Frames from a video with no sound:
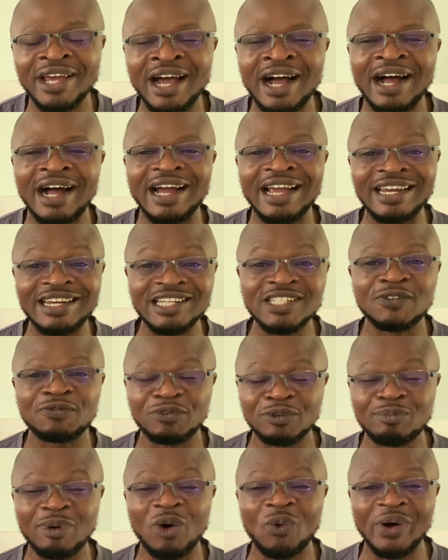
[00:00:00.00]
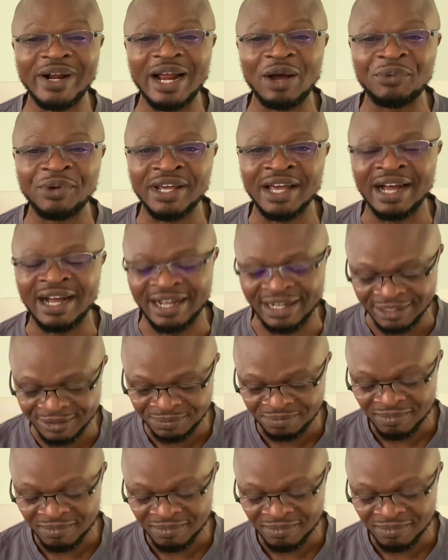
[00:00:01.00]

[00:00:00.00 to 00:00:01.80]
are, in this football world that we are.